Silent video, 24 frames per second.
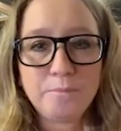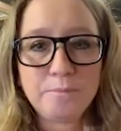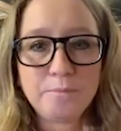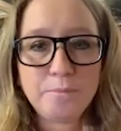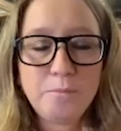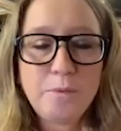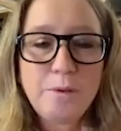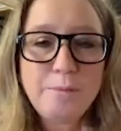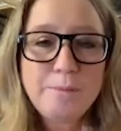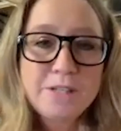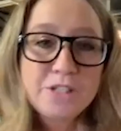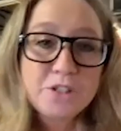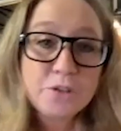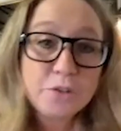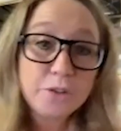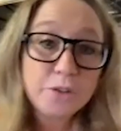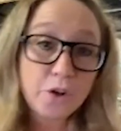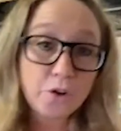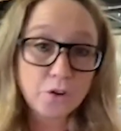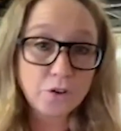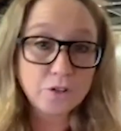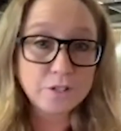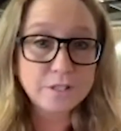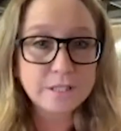We've been doing
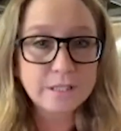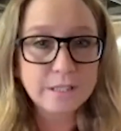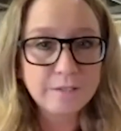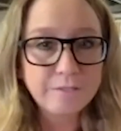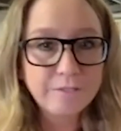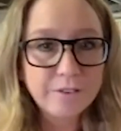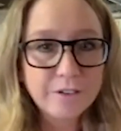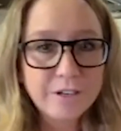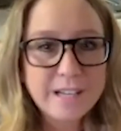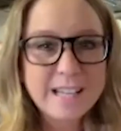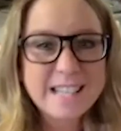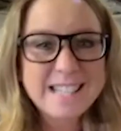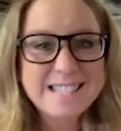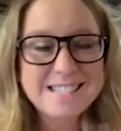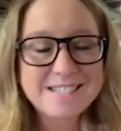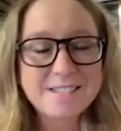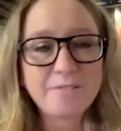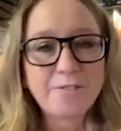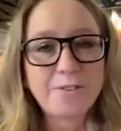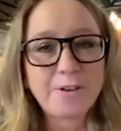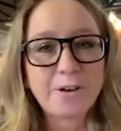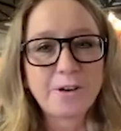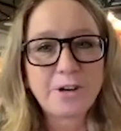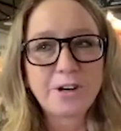local deliveries
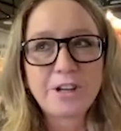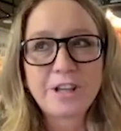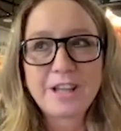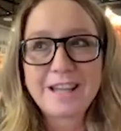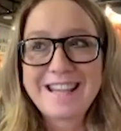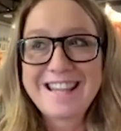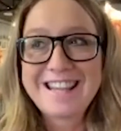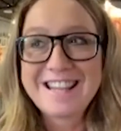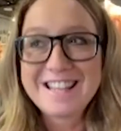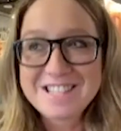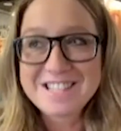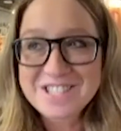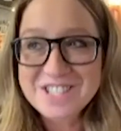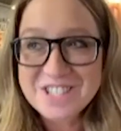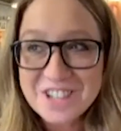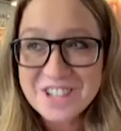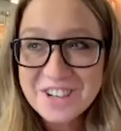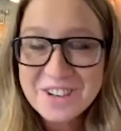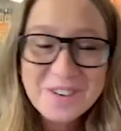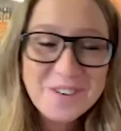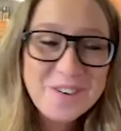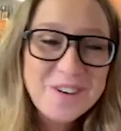for Easter.